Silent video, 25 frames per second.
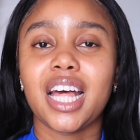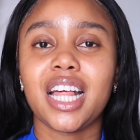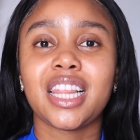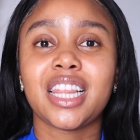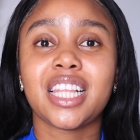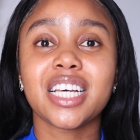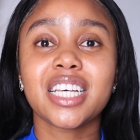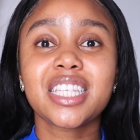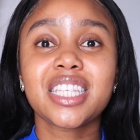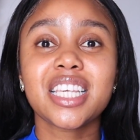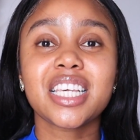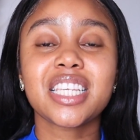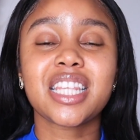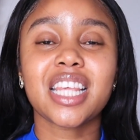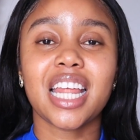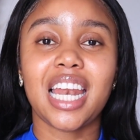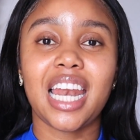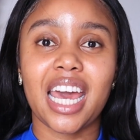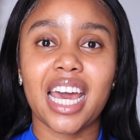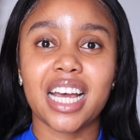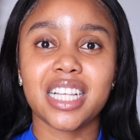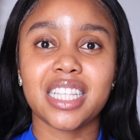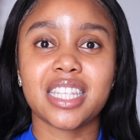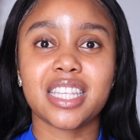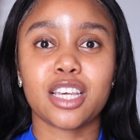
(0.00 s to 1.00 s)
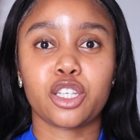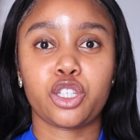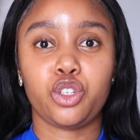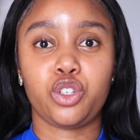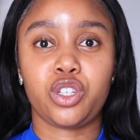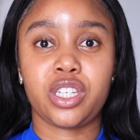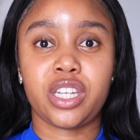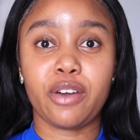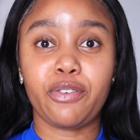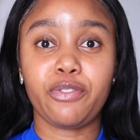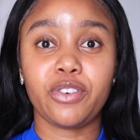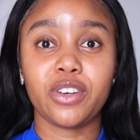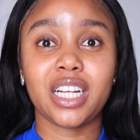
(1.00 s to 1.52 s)
this is the lens that you
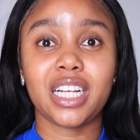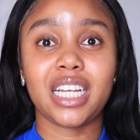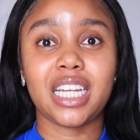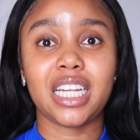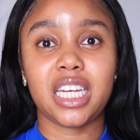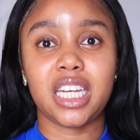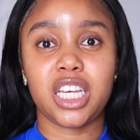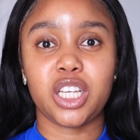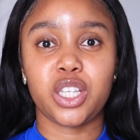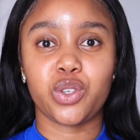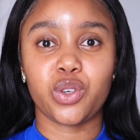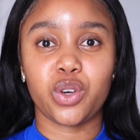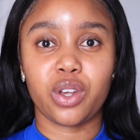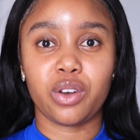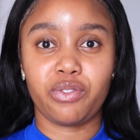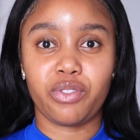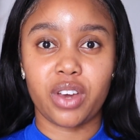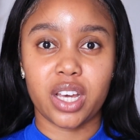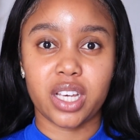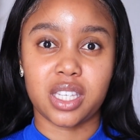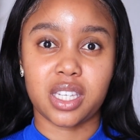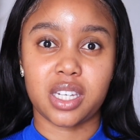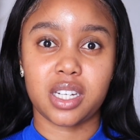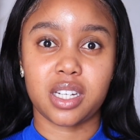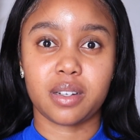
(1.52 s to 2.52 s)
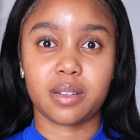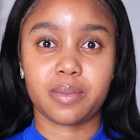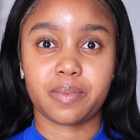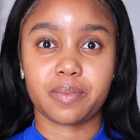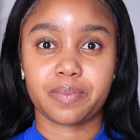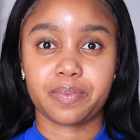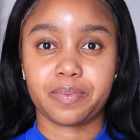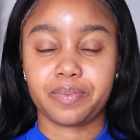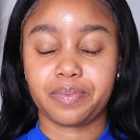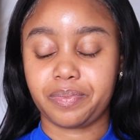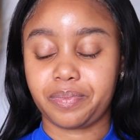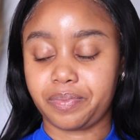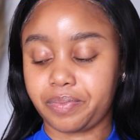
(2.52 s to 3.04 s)
definitely need to invest in.
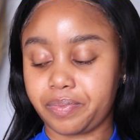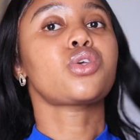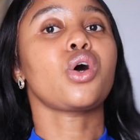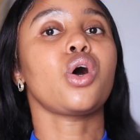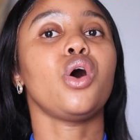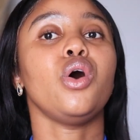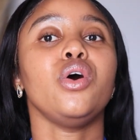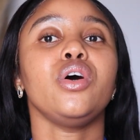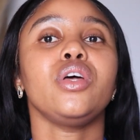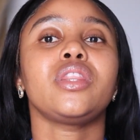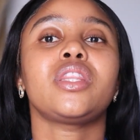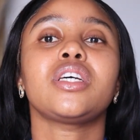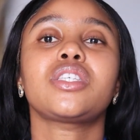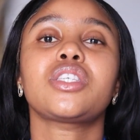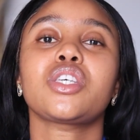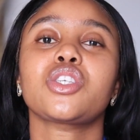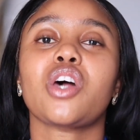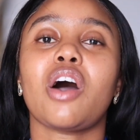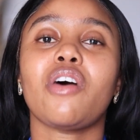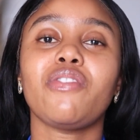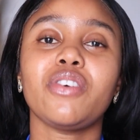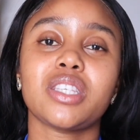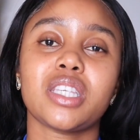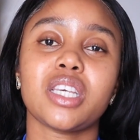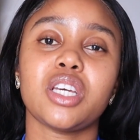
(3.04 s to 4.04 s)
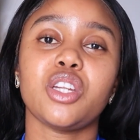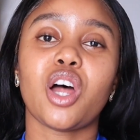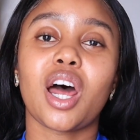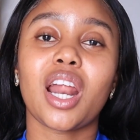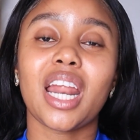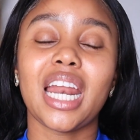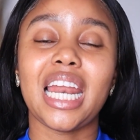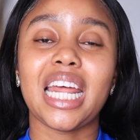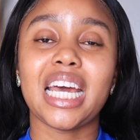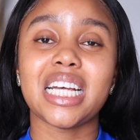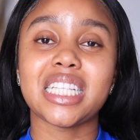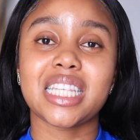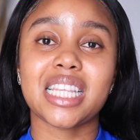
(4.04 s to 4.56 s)
So this is obviously not a
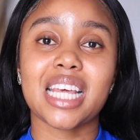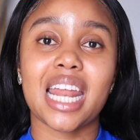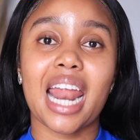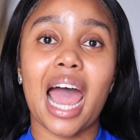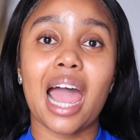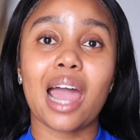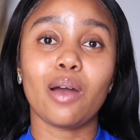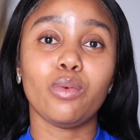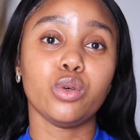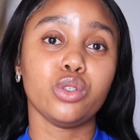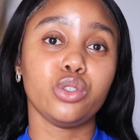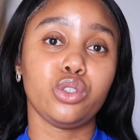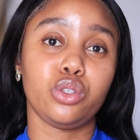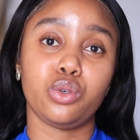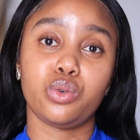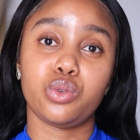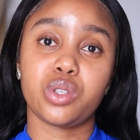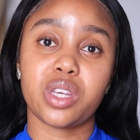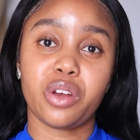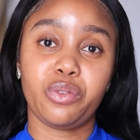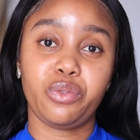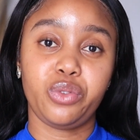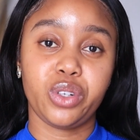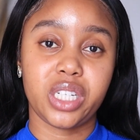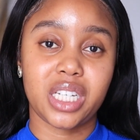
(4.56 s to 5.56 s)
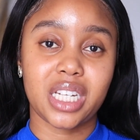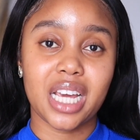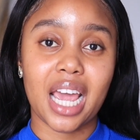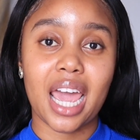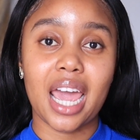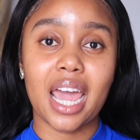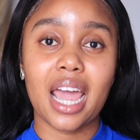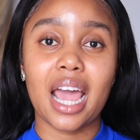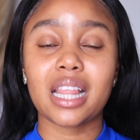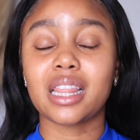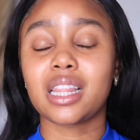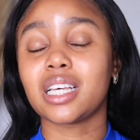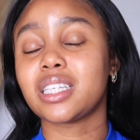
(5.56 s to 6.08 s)
lens that I will use every
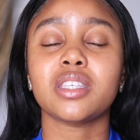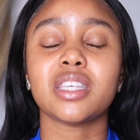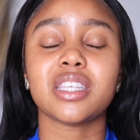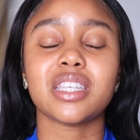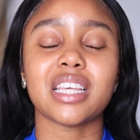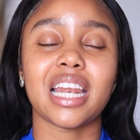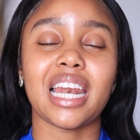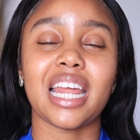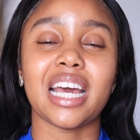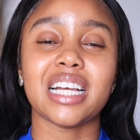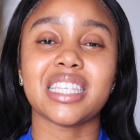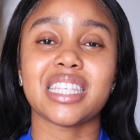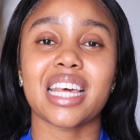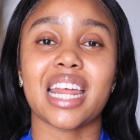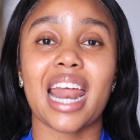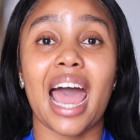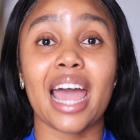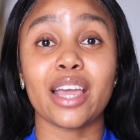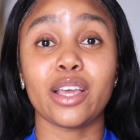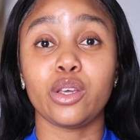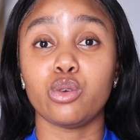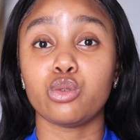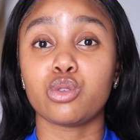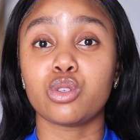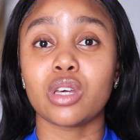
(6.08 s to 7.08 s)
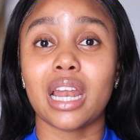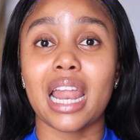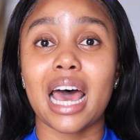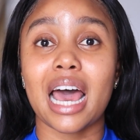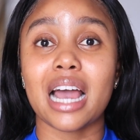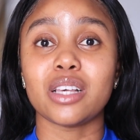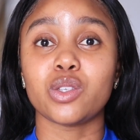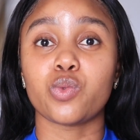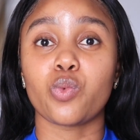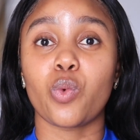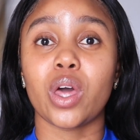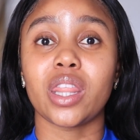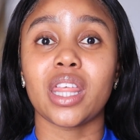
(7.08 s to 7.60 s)
day. This is a lens that I
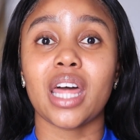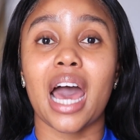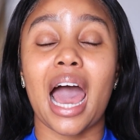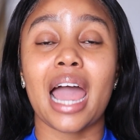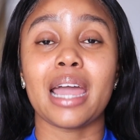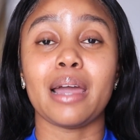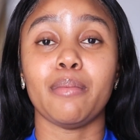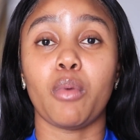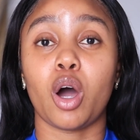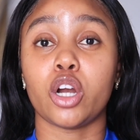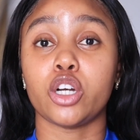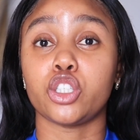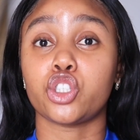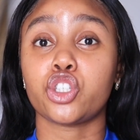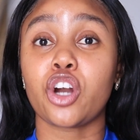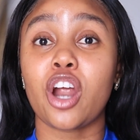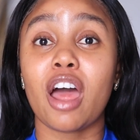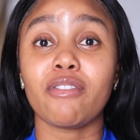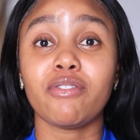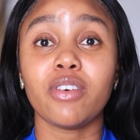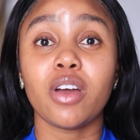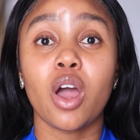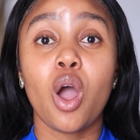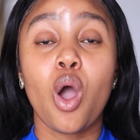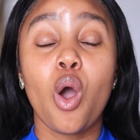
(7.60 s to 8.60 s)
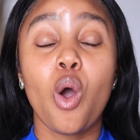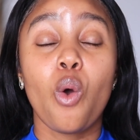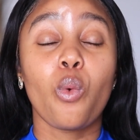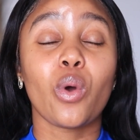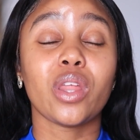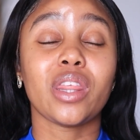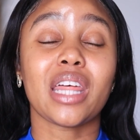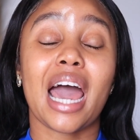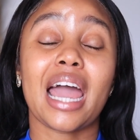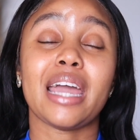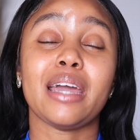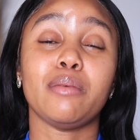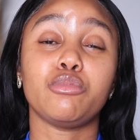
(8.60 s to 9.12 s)
utilize whether I am
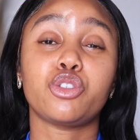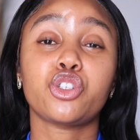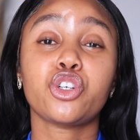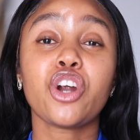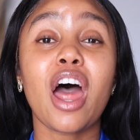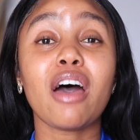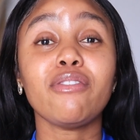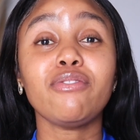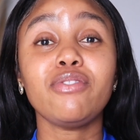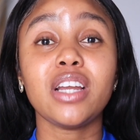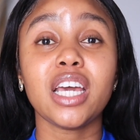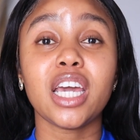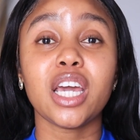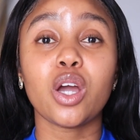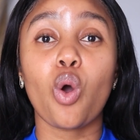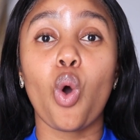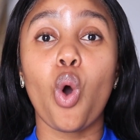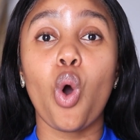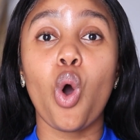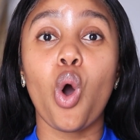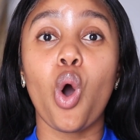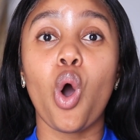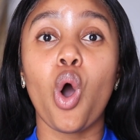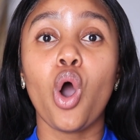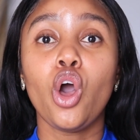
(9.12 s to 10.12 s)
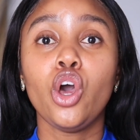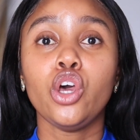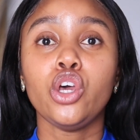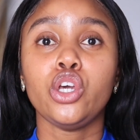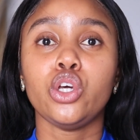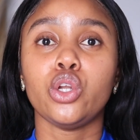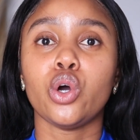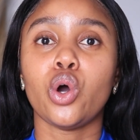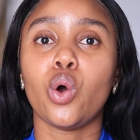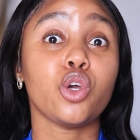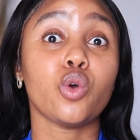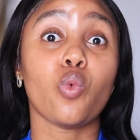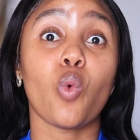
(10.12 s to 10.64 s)
whether I am traveling, or
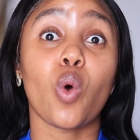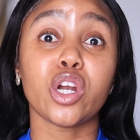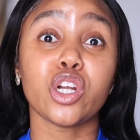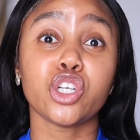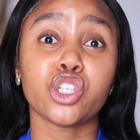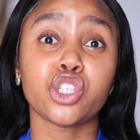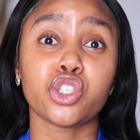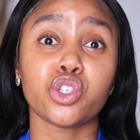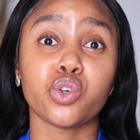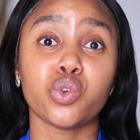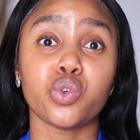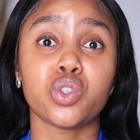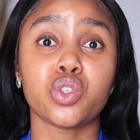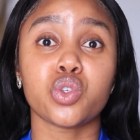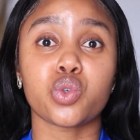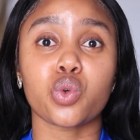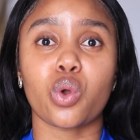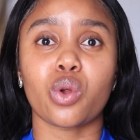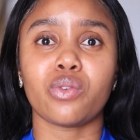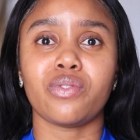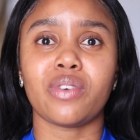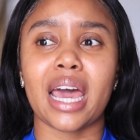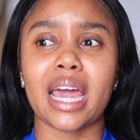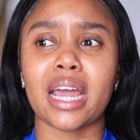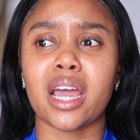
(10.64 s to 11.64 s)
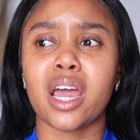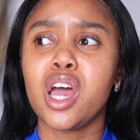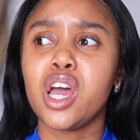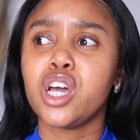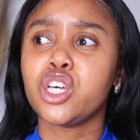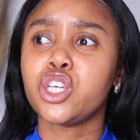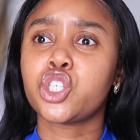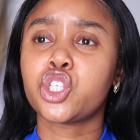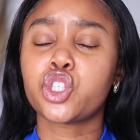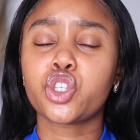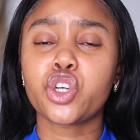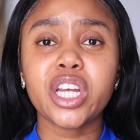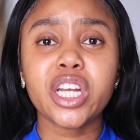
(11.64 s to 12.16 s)
you want to shoot sort of like
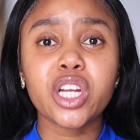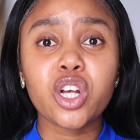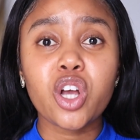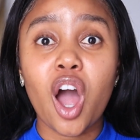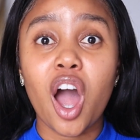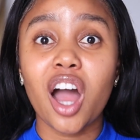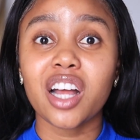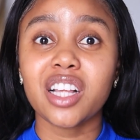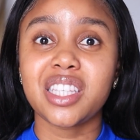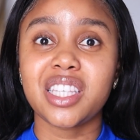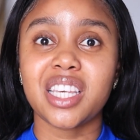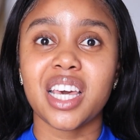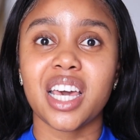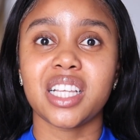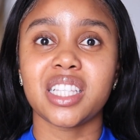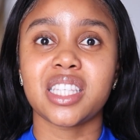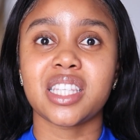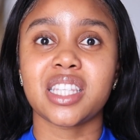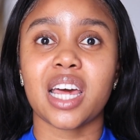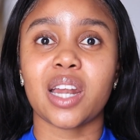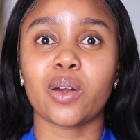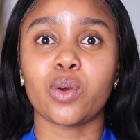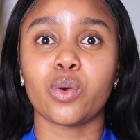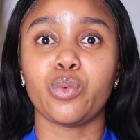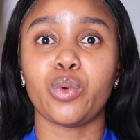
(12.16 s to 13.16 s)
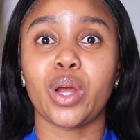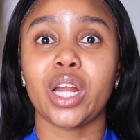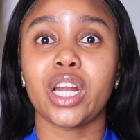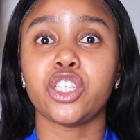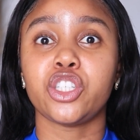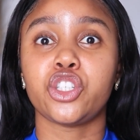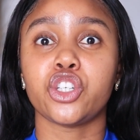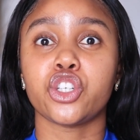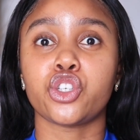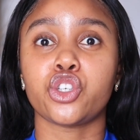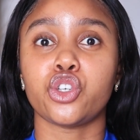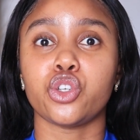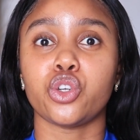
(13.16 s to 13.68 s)
street content that'll really
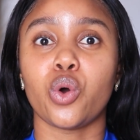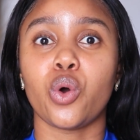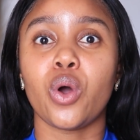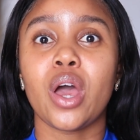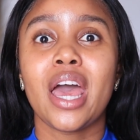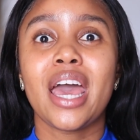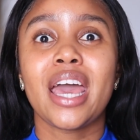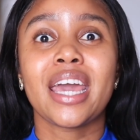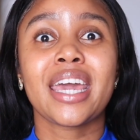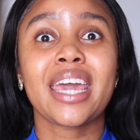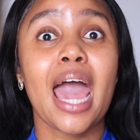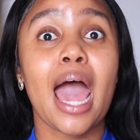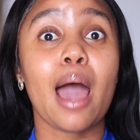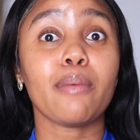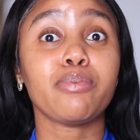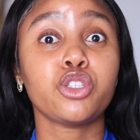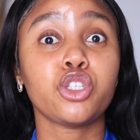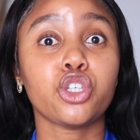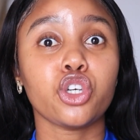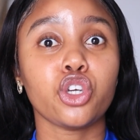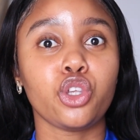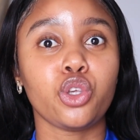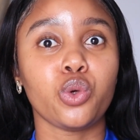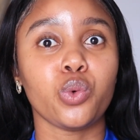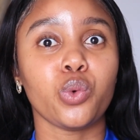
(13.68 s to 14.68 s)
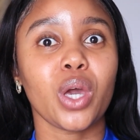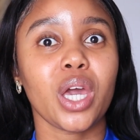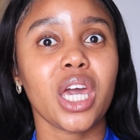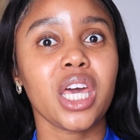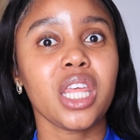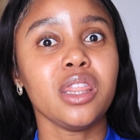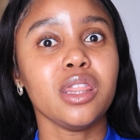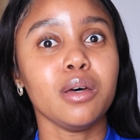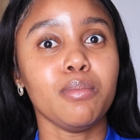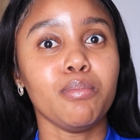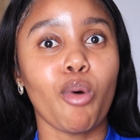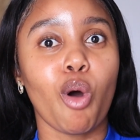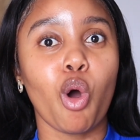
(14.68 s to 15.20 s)
just capture you in
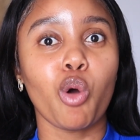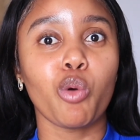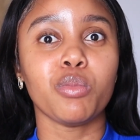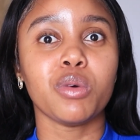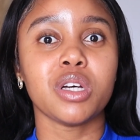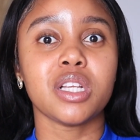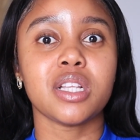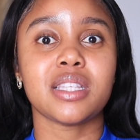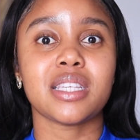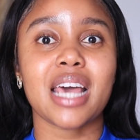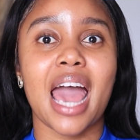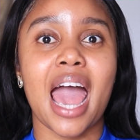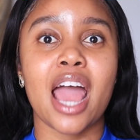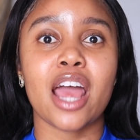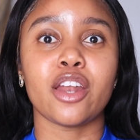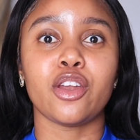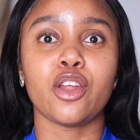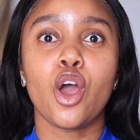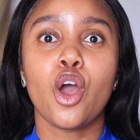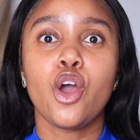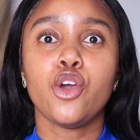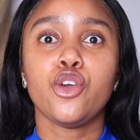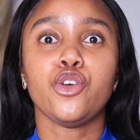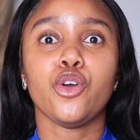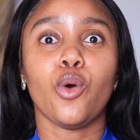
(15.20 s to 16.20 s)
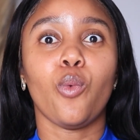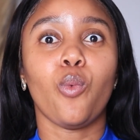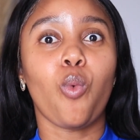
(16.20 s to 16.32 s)
the moment, and you're